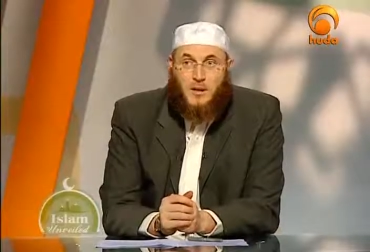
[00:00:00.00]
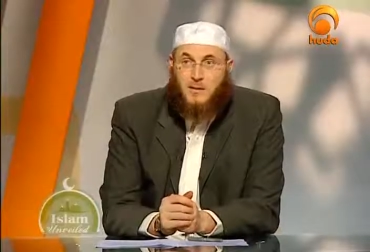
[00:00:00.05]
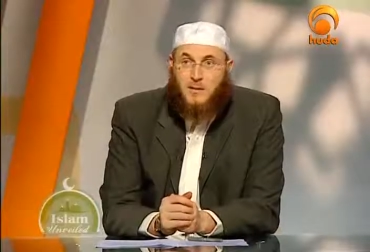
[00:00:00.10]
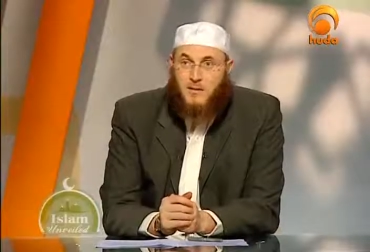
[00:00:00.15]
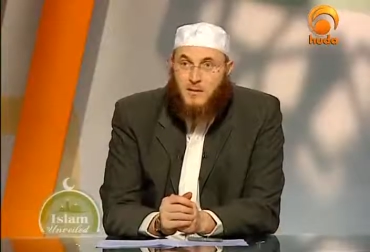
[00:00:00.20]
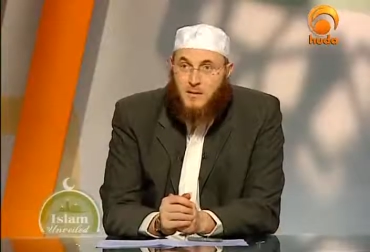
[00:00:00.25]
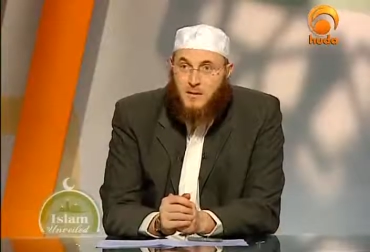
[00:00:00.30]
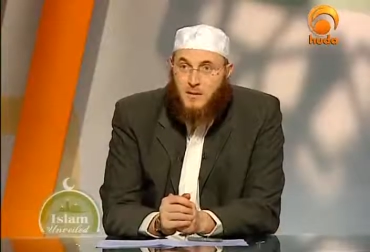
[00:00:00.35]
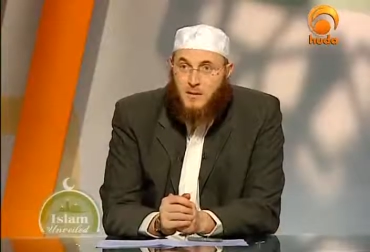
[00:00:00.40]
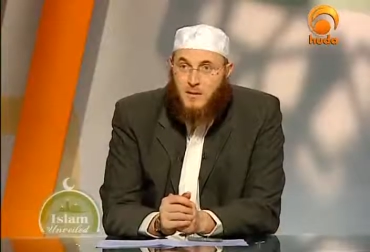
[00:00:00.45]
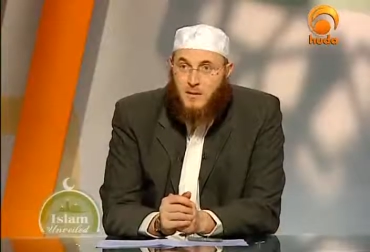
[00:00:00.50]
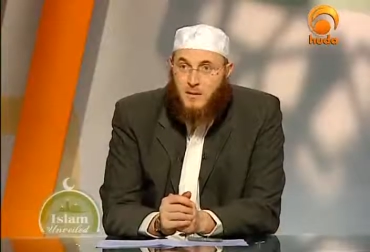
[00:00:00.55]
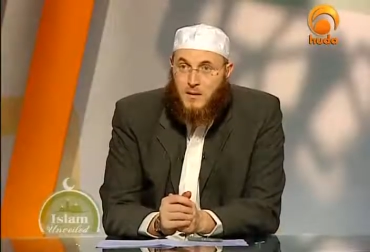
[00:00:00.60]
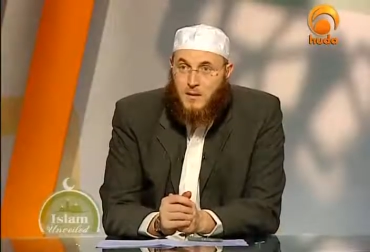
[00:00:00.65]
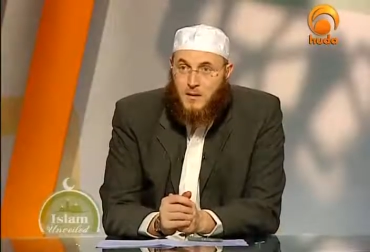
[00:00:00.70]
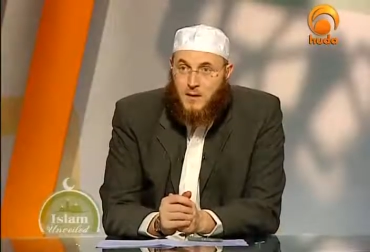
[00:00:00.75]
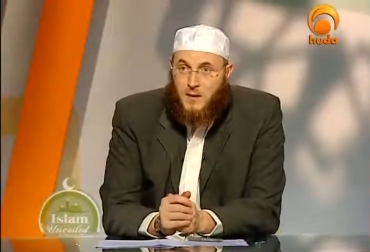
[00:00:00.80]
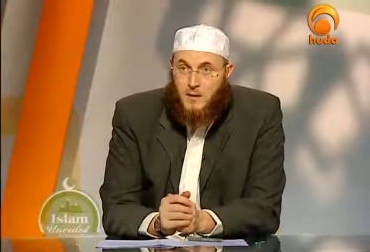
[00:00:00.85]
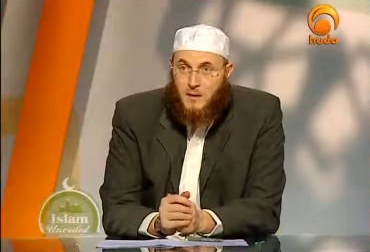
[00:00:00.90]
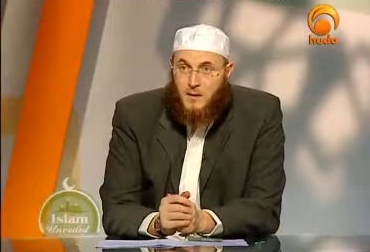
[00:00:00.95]
And since
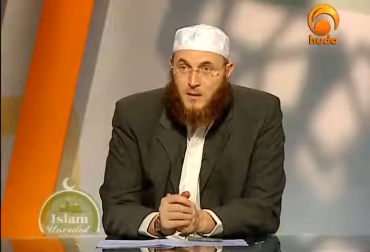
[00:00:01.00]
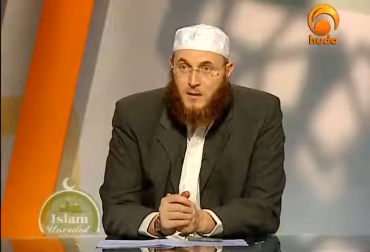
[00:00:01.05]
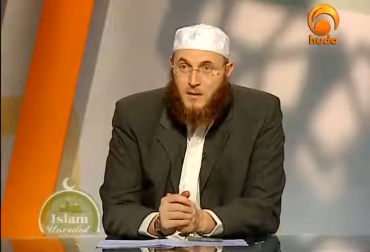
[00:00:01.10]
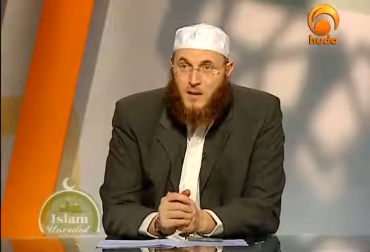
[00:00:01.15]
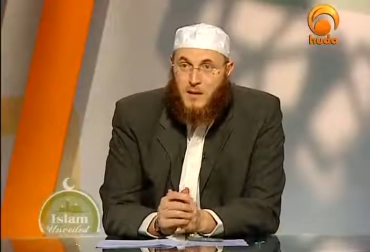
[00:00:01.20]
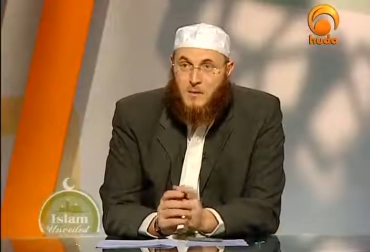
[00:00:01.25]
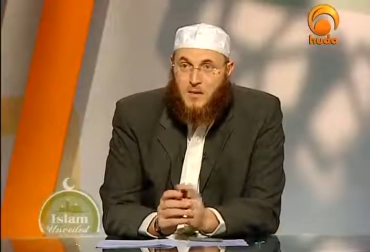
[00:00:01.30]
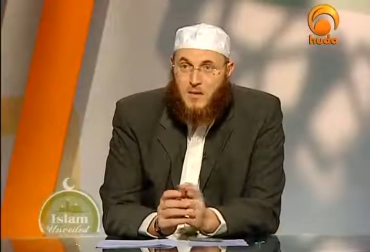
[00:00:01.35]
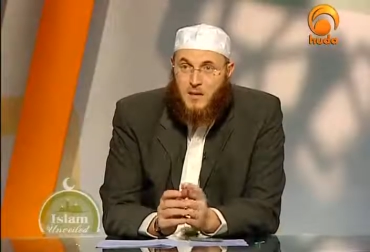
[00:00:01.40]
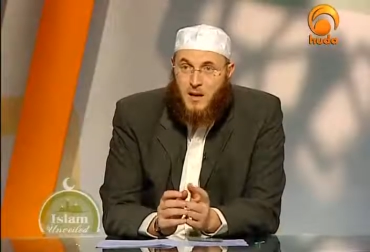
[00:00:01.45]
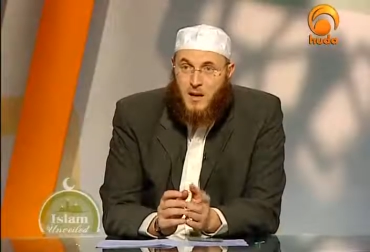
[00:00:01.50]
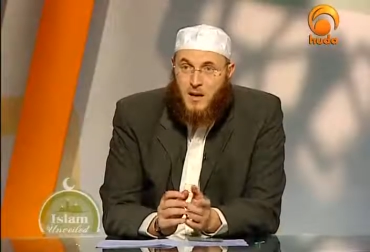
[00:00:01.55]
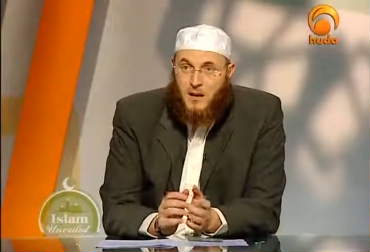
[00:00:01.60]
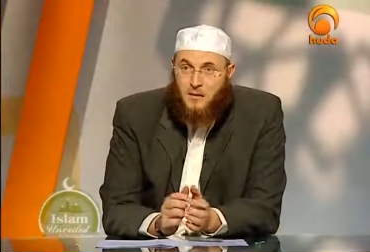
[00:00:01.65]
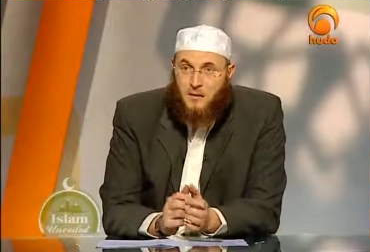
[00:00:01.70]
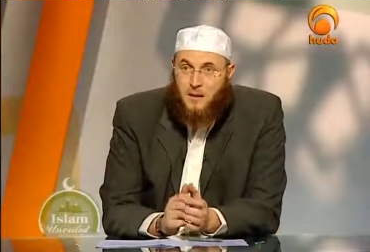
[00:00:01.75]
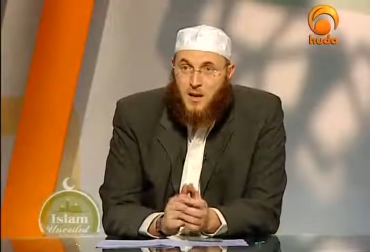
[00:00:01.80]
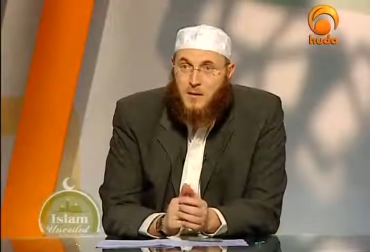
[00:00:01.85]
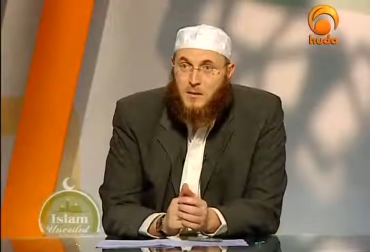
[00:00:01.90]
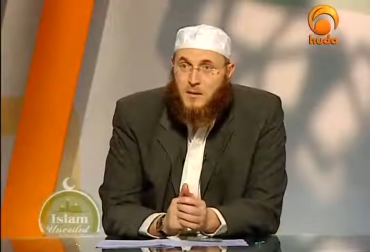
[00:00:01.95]
you, your name is
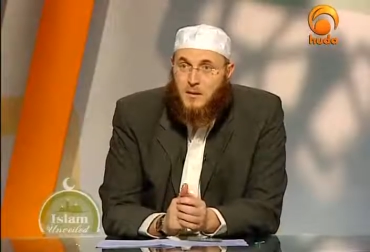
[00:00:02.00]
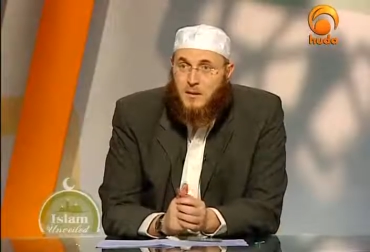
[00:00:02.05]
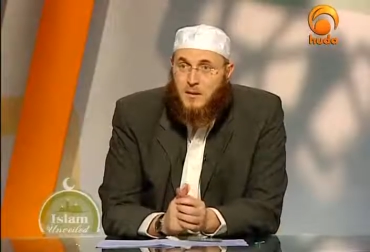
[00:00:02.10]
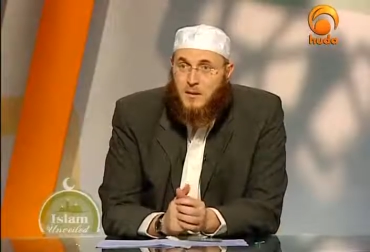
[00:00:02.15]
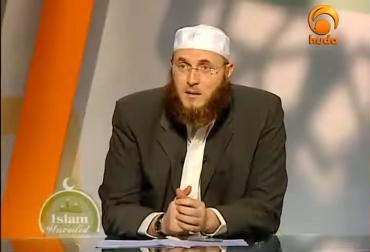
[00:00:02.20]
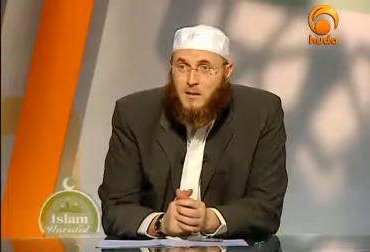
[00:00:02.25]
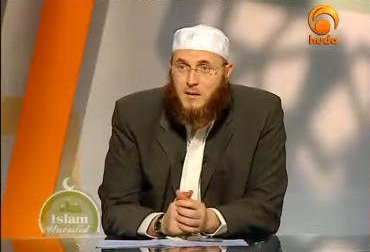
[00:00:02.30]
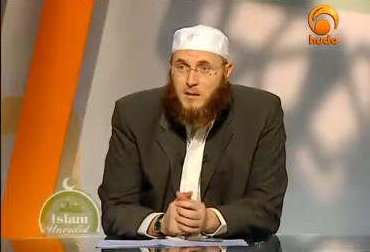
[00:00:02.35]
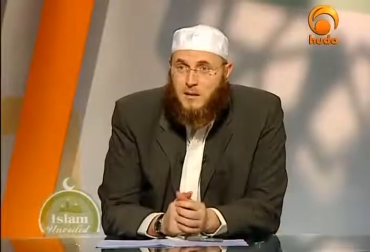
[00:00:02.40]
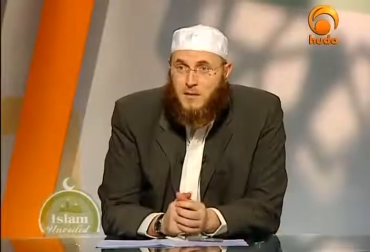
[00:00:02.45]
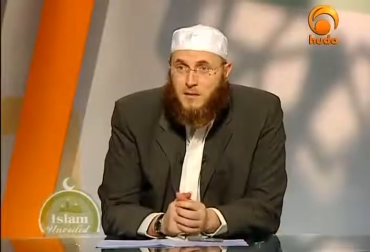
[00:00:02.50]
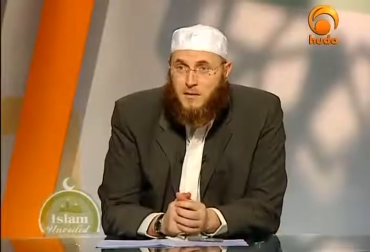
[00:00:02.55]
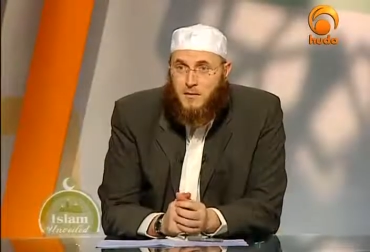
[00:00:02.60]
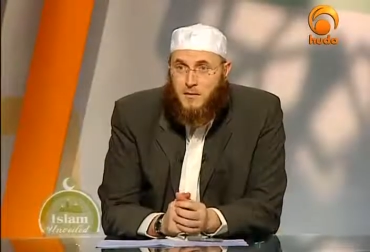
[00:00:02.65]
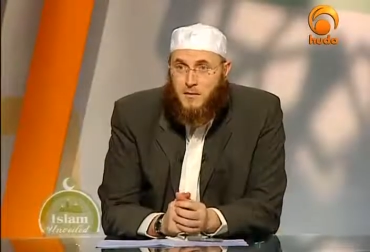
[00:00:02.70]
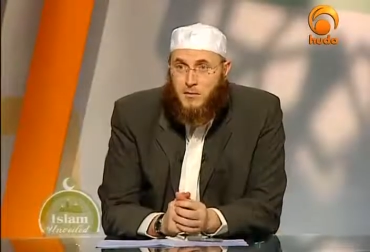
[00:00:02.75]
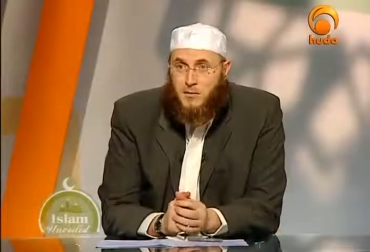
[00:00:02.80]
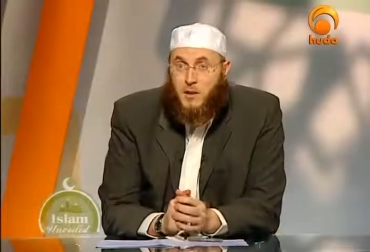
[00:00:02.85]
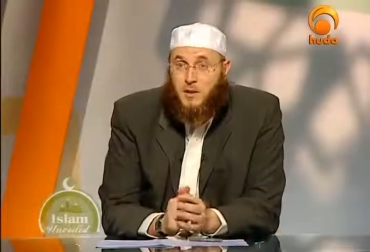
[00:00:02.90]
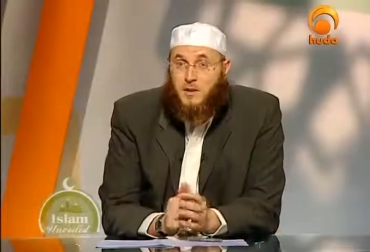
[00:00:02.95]
Khalid, right? You said you're
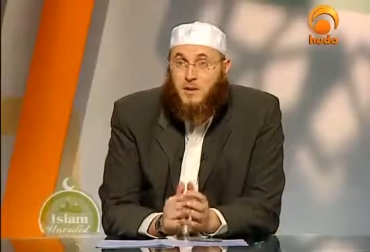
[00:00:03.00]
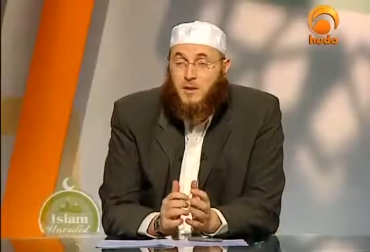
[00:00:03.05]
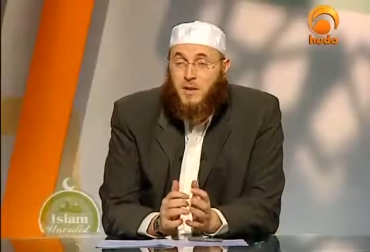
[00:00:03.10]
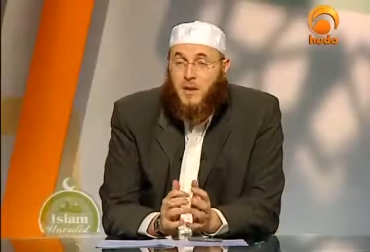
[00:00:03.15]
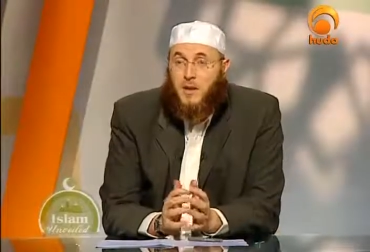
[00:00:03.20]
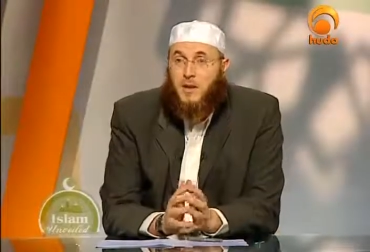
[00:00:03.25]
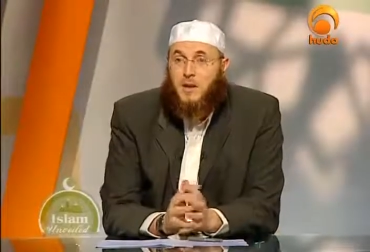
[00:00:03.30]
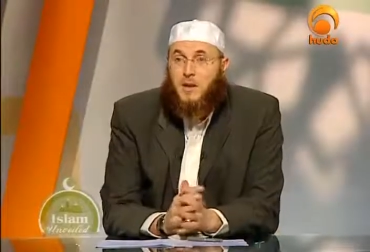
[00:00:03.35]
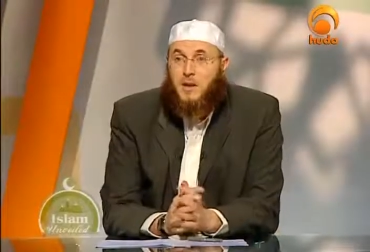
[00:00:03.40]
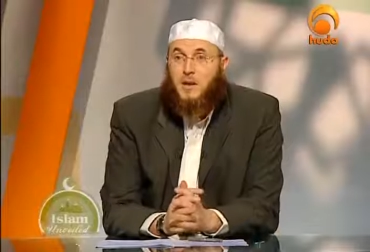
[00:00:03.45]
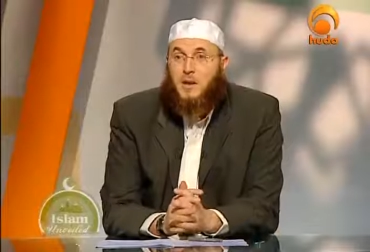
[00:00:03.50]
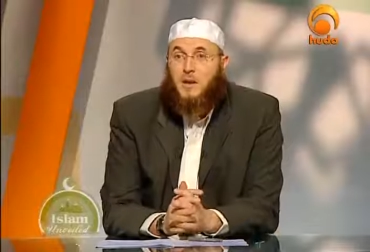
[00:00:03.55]
from Bosnia.